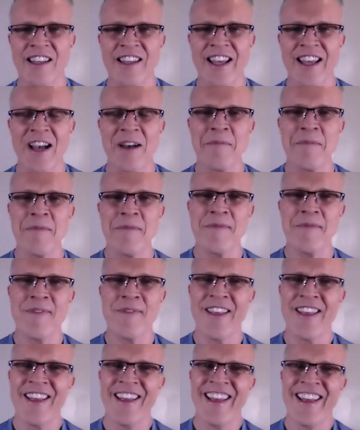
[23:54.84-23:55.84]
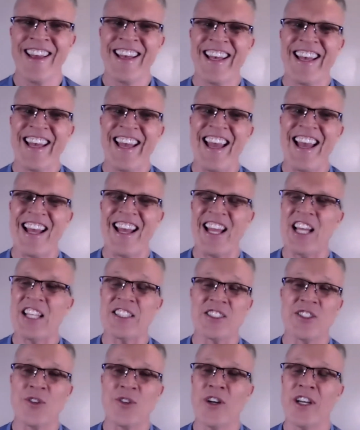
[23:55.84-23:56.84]
Yep
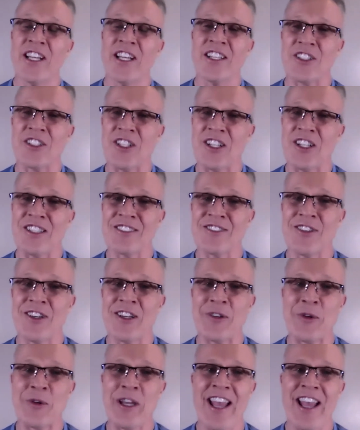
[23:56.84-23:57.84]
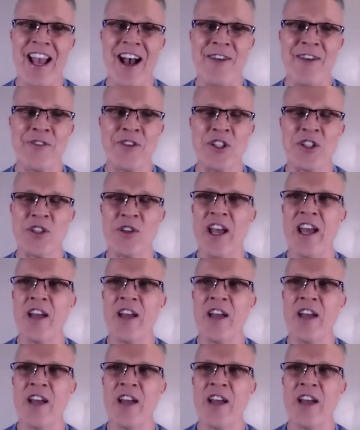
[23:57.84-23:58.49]
it's critical. We, we have to.